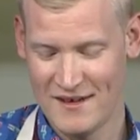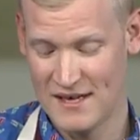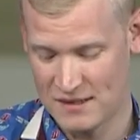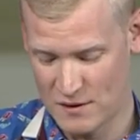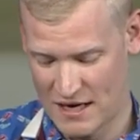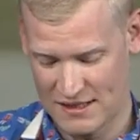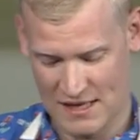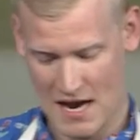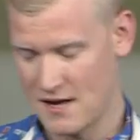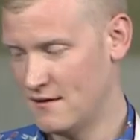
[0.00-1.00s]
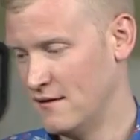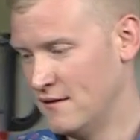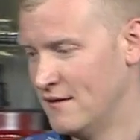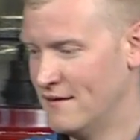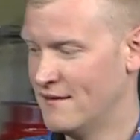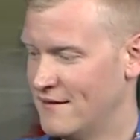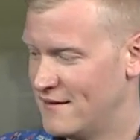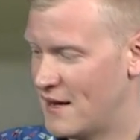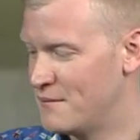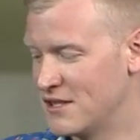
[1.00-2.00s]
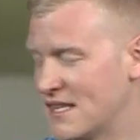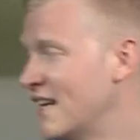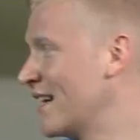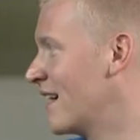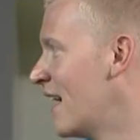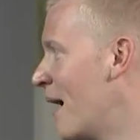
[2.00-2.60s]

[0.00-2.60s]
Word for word: That's what I say. I'm just kidding.